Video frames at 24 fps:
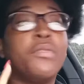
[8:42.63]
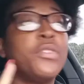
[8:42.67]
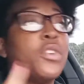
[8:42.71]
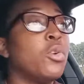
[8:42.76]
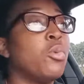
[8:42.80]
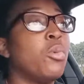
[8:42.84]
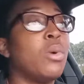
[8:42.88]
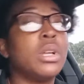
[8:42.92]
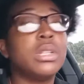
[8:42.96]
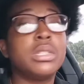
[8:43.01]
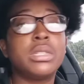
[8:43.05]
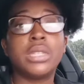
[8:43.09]
If
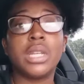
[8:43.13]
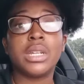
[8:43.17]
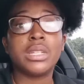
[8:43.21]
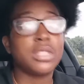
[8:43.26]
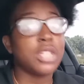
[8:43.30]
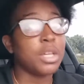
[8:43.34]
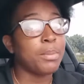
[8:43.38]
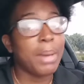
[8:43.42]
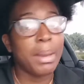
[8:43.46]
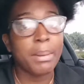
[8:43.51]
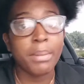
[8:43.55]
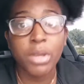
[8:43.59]
you
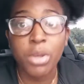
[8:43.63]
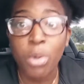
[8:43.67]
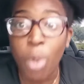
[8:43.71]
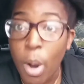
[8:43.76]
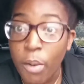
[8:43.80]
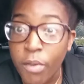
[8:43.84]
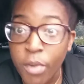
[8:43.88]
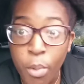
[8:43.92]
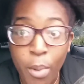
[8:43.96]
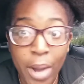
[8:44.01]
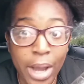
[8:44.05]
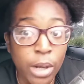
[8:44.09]
160, baby, you
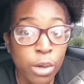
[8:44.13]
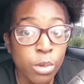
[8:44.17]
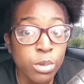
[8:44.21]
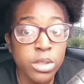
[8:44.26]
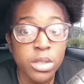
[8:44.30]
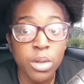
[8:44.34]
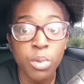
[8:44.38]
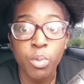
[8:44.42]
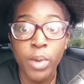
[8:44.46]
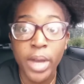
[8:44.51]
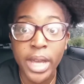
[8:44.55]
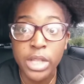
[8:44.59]
overweight,
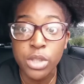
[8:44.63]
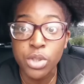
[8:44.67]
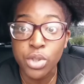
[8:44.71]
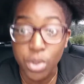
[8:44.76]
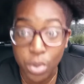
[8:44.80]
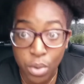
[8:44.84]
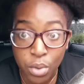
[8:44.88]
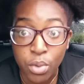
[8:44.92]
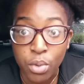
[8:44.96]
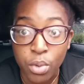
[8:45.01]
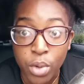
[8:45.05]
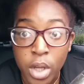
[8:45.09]
lose some weight
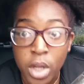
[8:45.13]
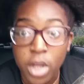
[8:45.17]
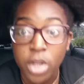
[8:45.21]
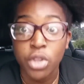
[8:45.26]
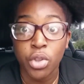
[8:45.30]
too.